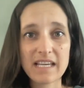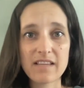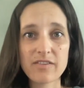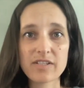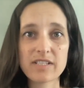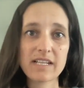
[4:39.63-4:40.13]

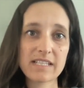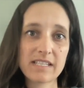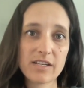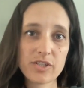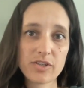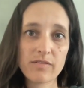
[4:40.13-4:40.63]
And there's studies
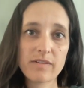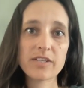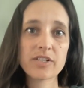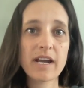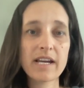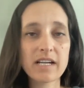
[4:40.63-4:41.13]
that show in
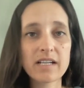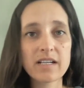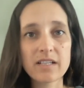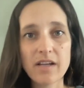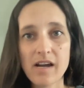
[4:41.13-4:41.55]
China,